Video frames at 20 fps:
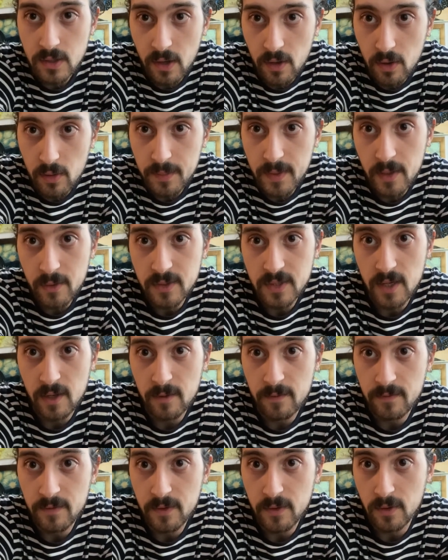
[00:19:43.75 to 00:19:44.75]
I hope that was
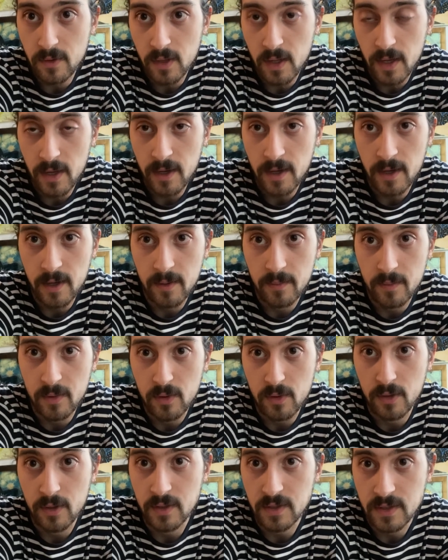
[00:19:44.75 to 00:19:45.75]
helpful
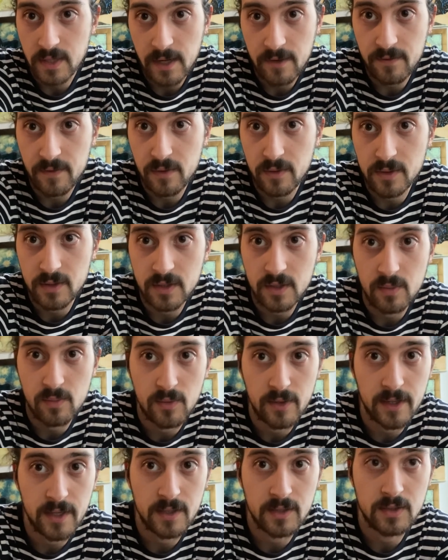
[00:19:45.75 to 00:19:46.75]
or insightful in some
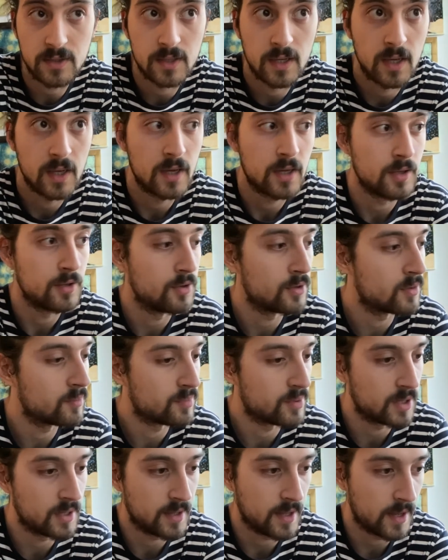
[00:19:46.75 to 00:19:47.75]
ways. You can
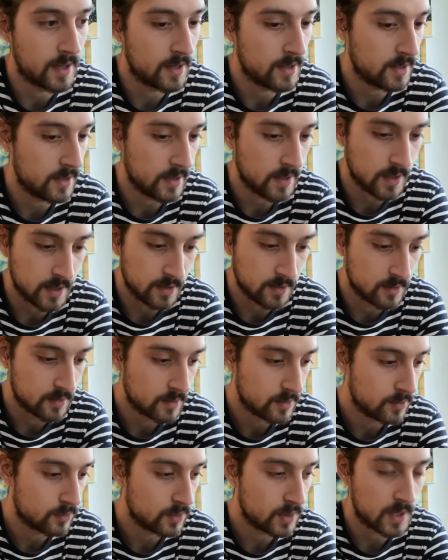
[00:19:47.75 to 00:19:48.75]
play that in
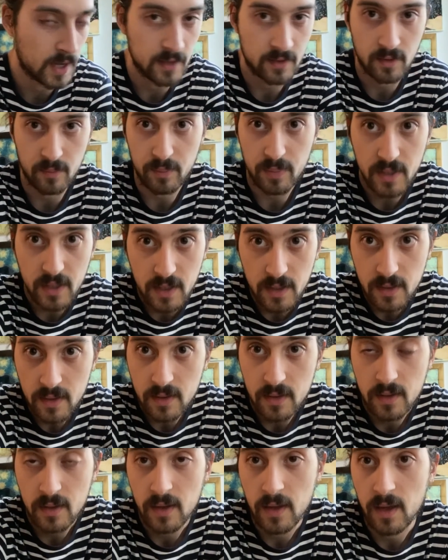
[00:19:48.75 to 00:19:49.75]
We Got the Beat
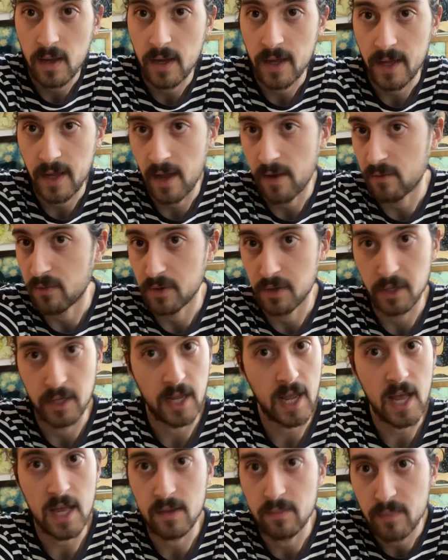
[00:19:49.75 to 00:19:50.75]
every
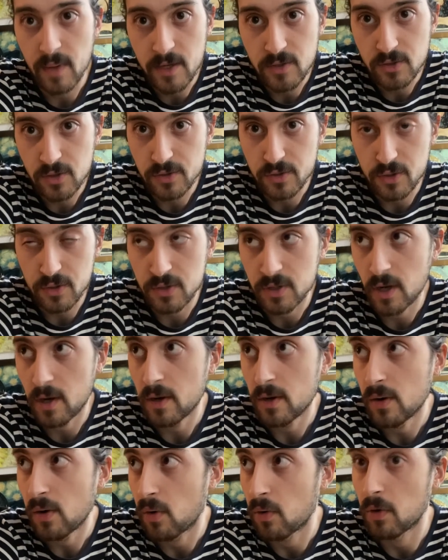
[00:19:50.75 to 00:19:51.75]
8 measures or
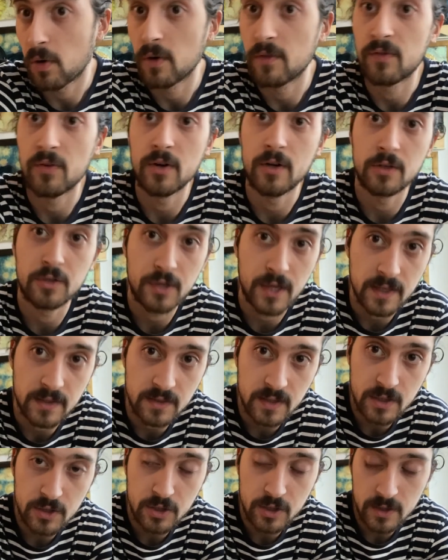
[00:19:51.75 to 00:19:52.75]
so, or for your
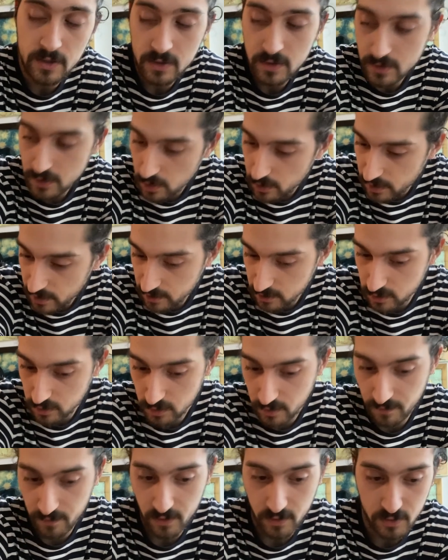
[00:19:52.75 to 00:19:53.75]
transitions going into
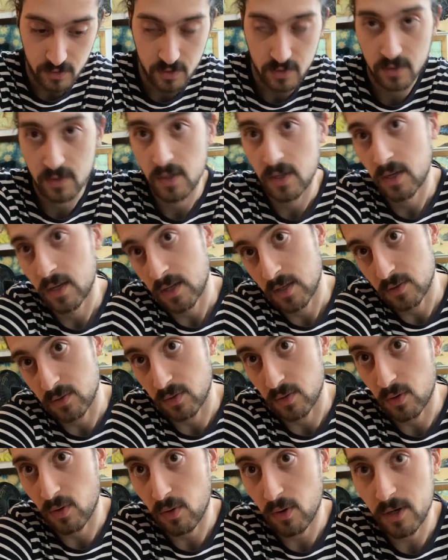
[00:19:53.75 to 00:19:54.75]
the verse to the
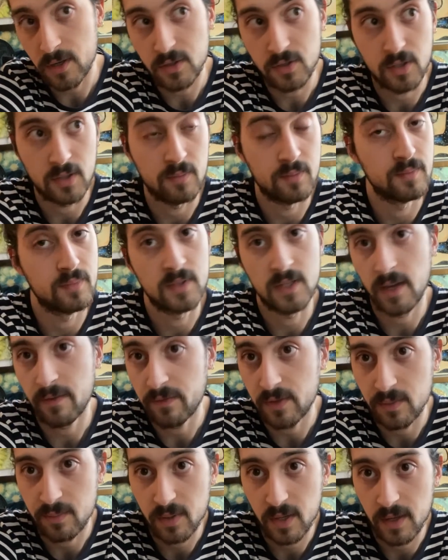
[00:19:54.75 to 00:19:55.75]
chorus. You can
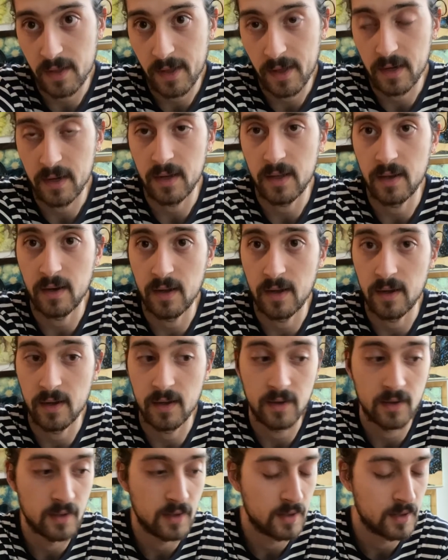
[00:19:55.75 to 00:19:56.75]
definitely play that in
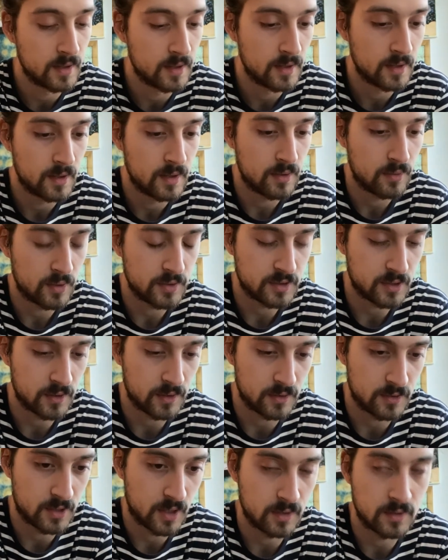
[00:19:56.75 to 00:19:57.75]
what's our other
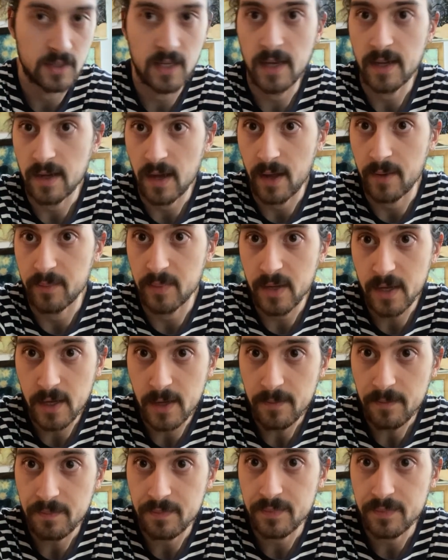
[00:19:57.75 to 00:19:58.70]
song, Take On Me.